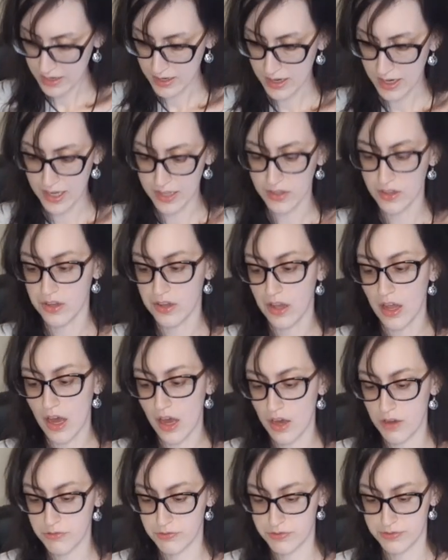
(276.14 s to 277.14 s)
I
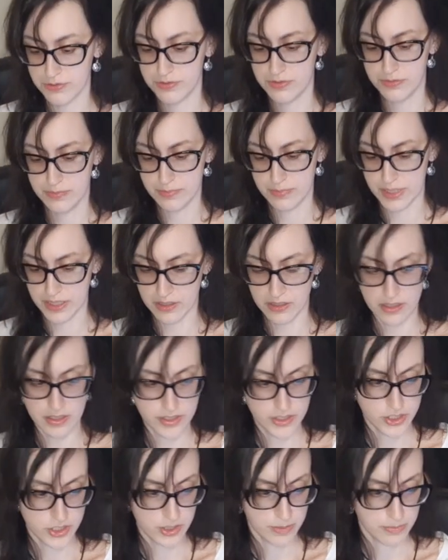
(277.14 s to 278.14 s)
love
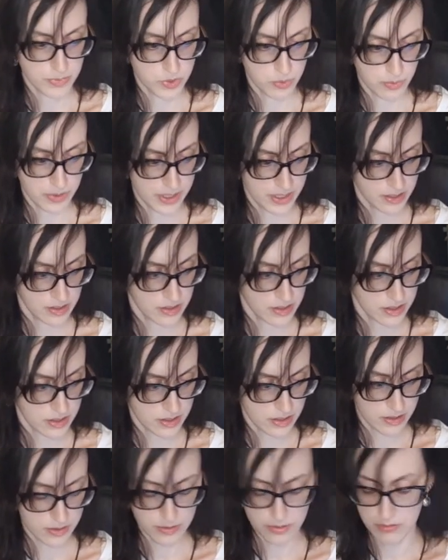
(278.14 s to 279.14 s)
Miccostumes wigs,
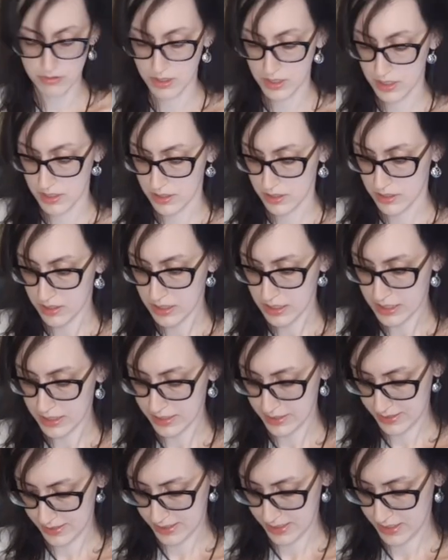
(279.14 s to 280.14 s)
so
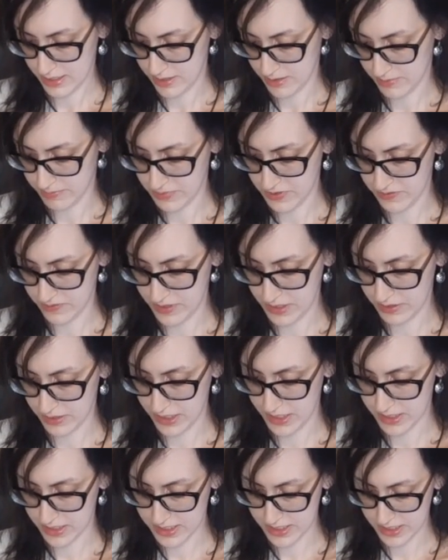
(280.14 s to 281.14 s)
I am very
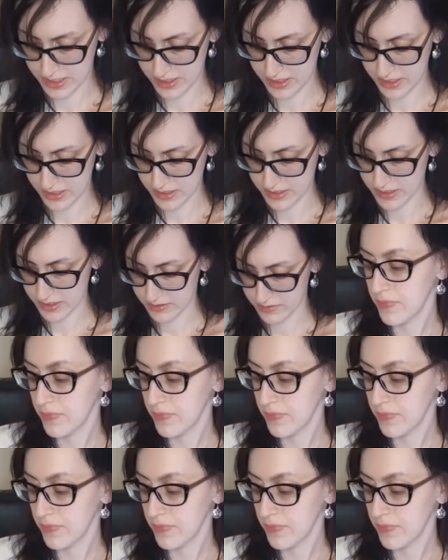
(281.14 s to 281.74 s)
excited.